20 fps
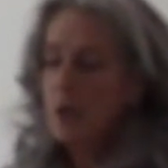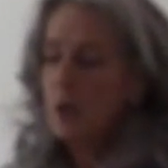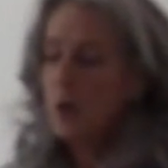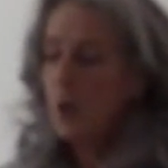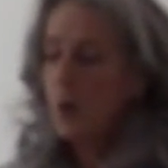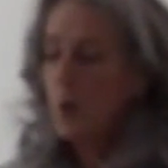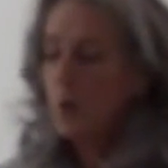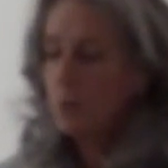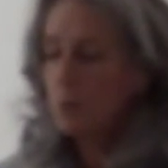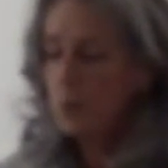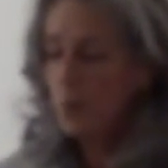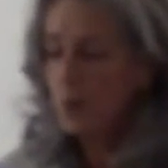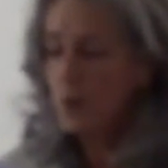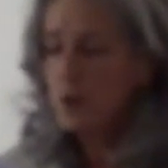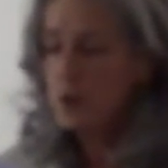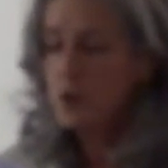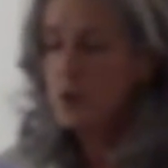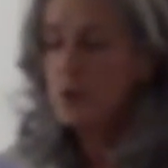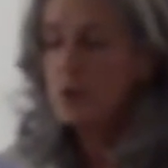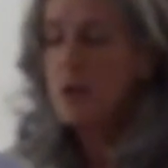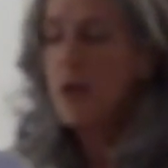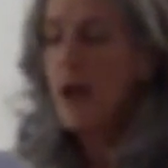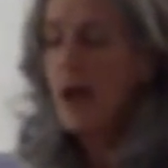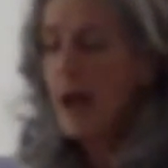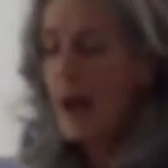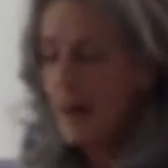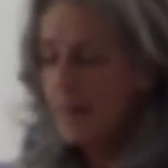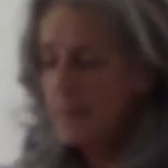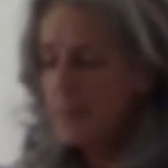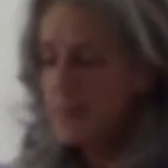Cold borscht,
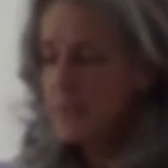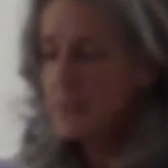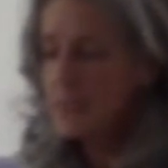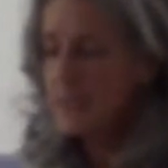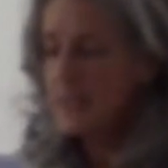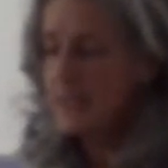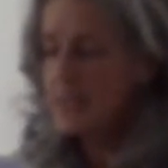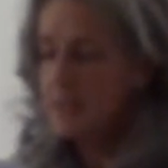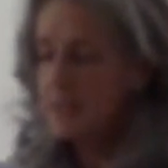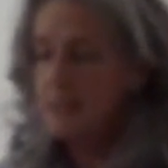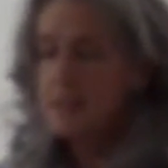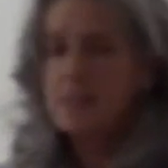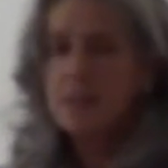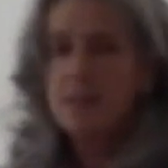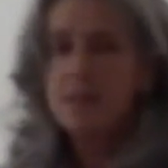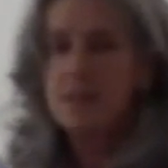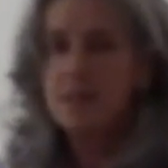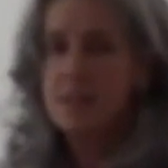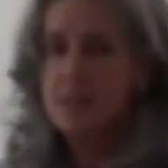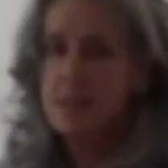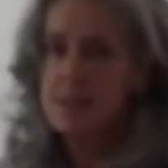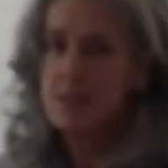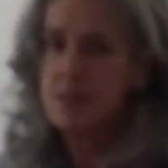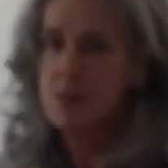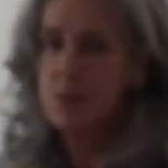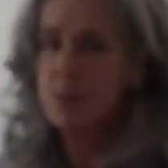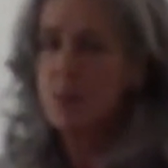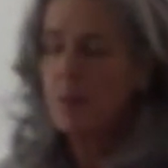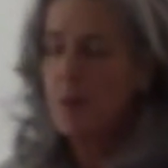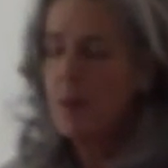hot biscuits this is
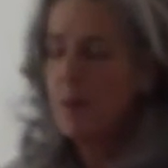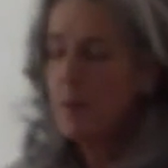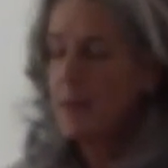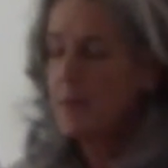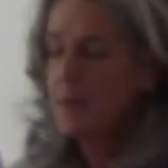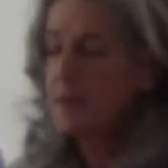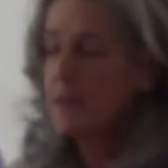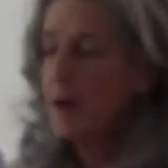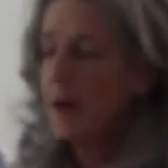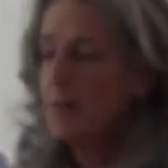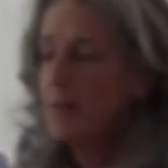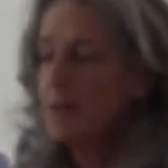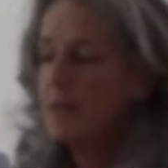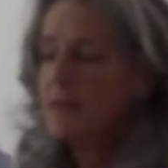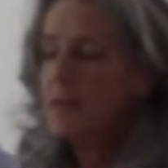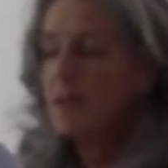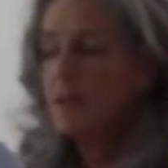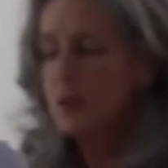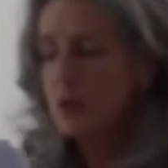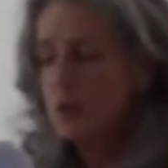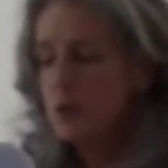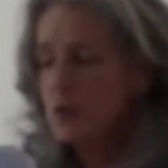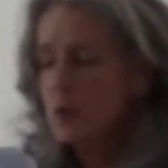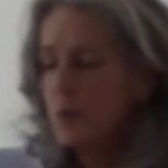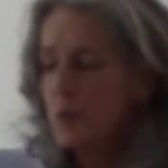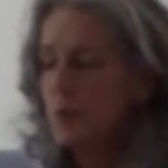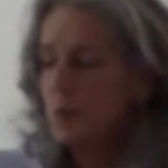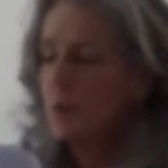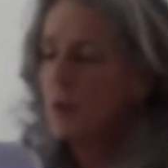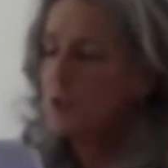Erma Rombeck's comment,
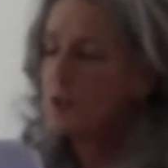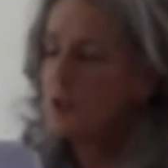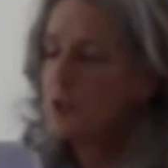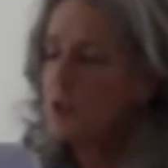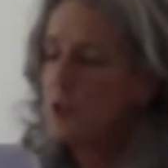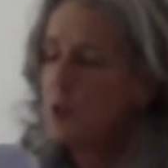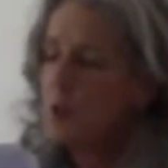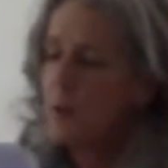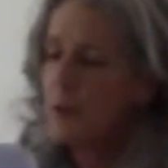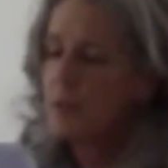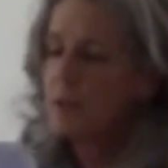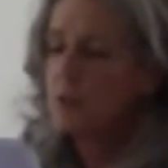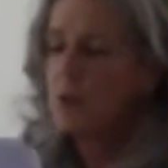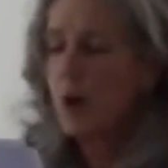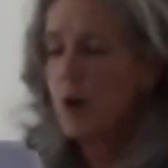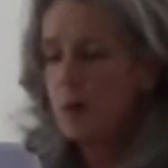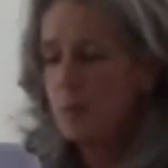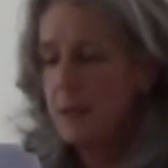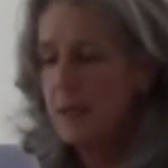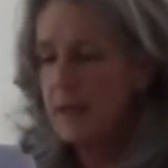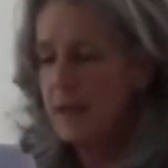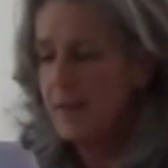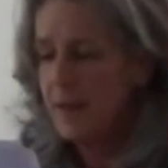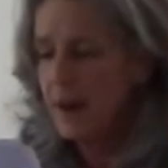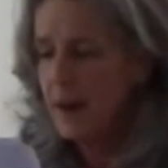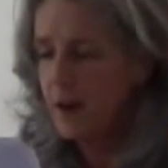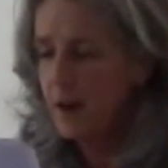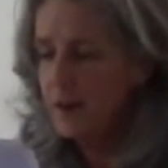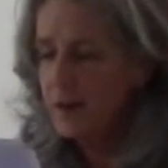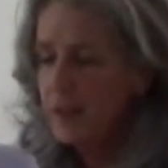unusual Russian-US harmony
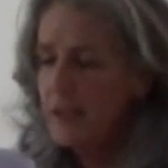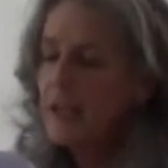there